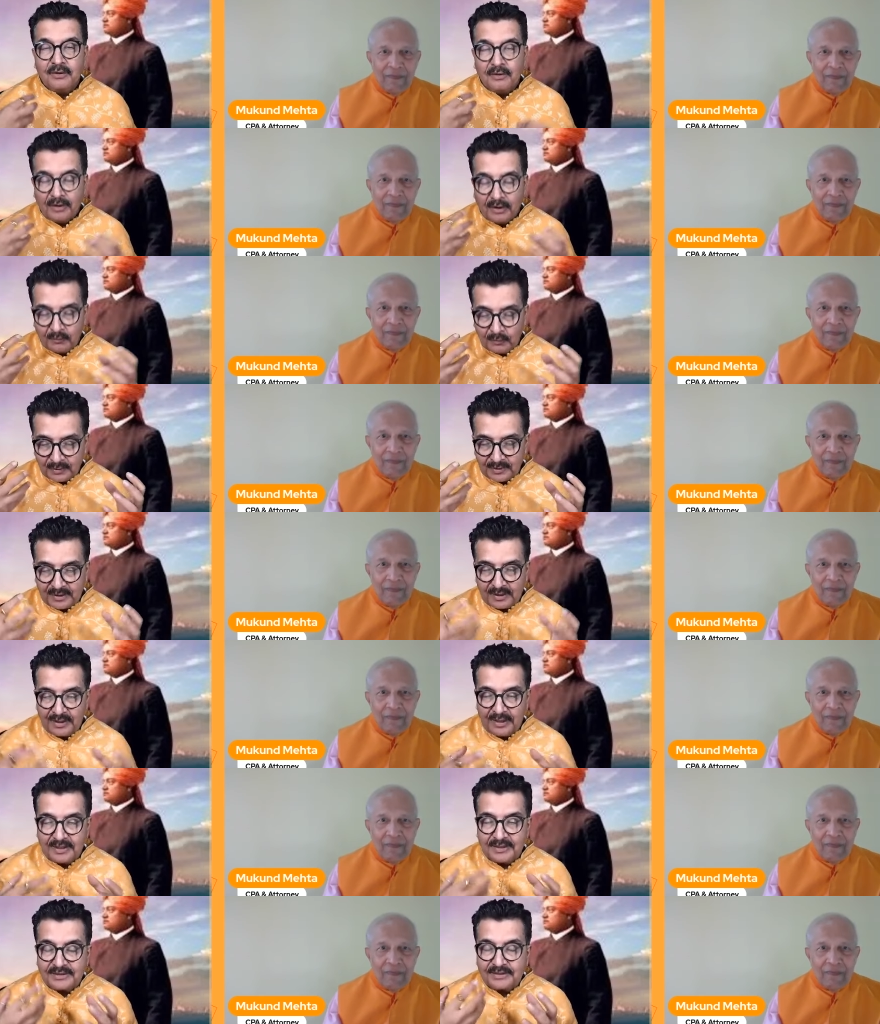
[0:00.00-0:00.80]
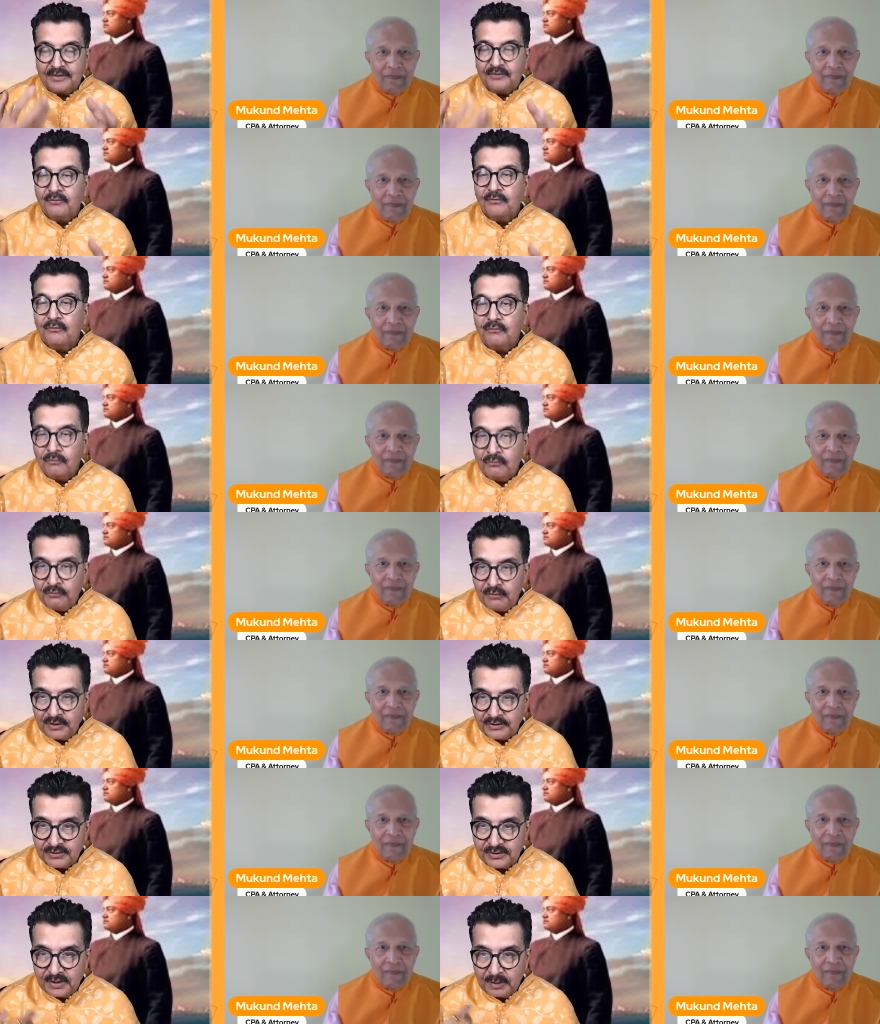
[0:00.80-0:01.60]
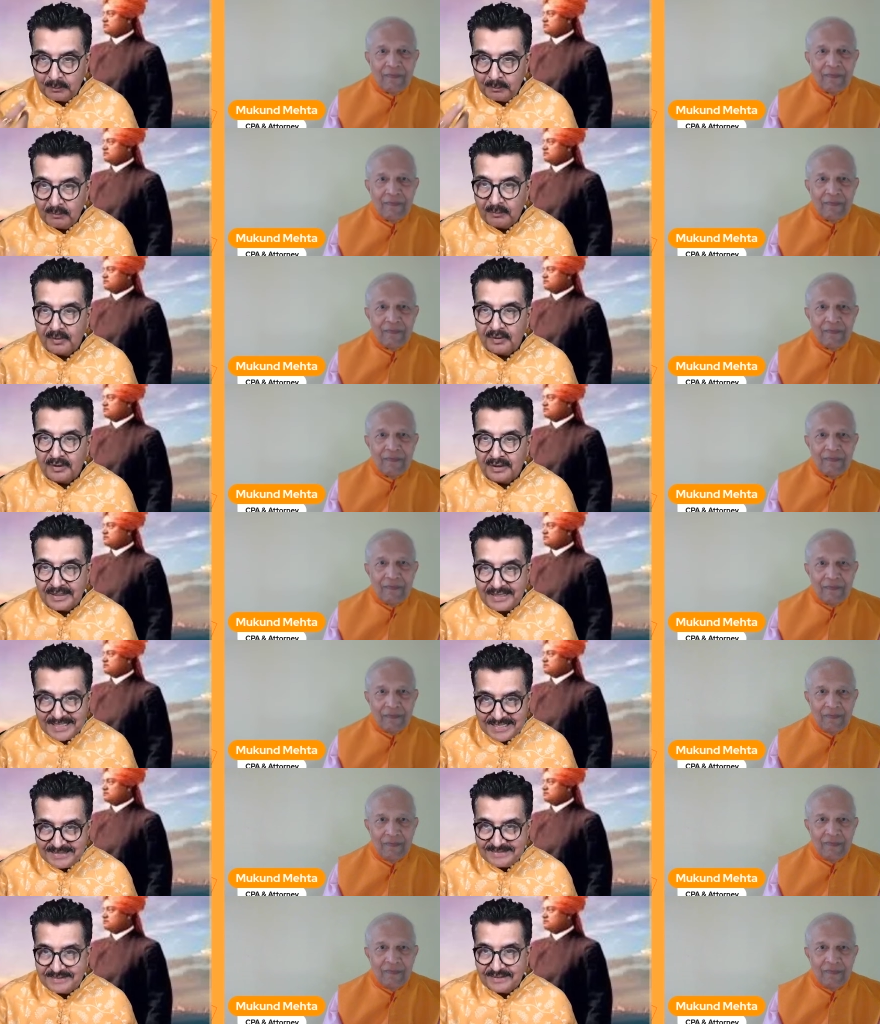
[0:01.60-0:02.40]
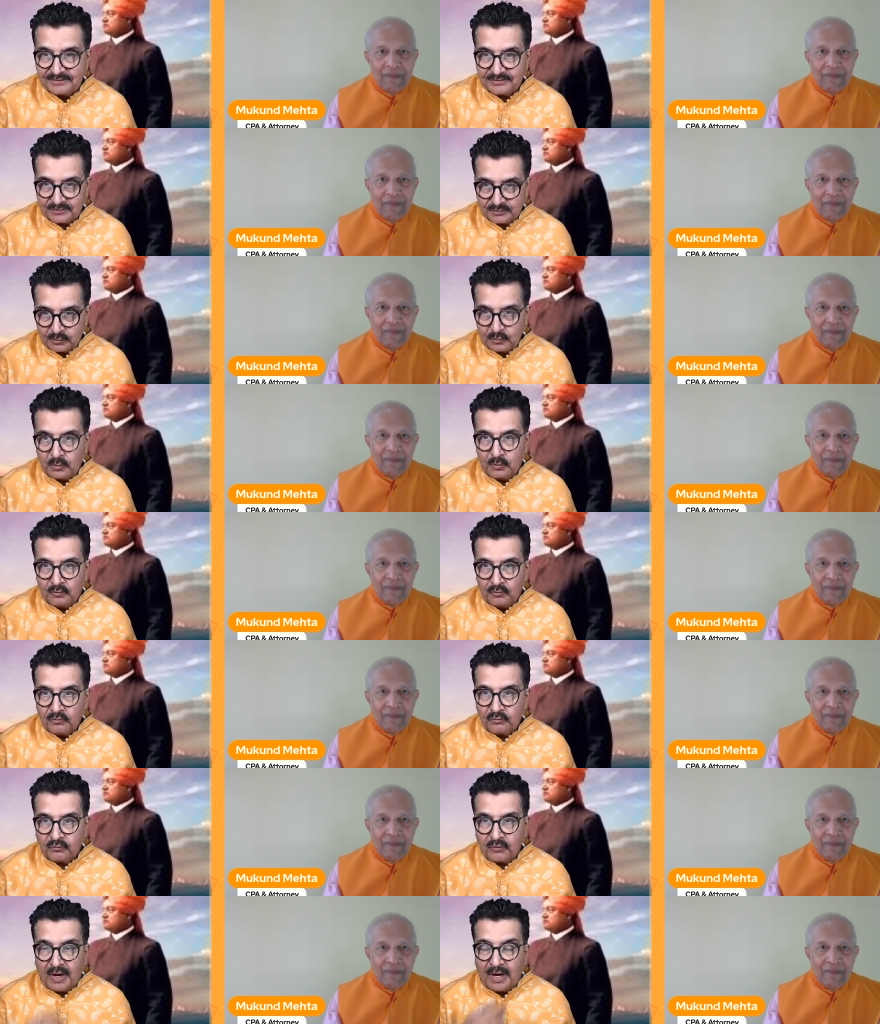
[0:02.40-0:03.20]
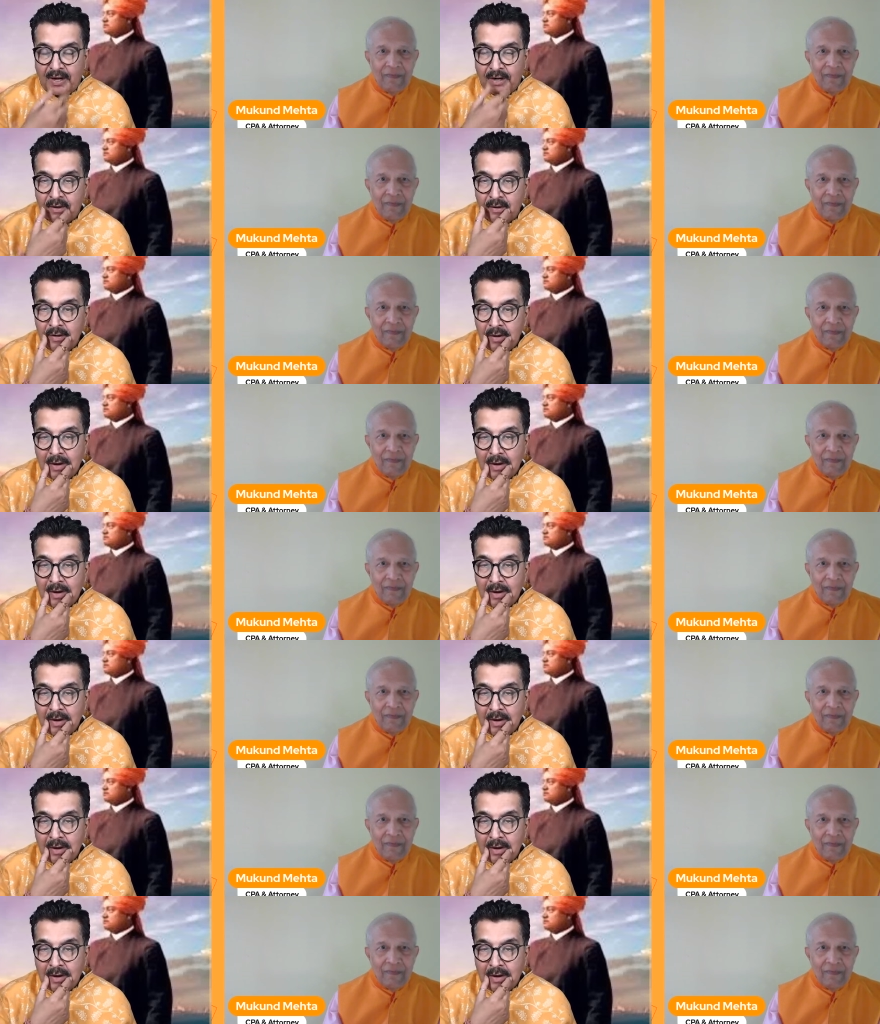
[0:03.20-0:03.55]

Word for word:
Speaker 1: our collective wisdom leads us to find.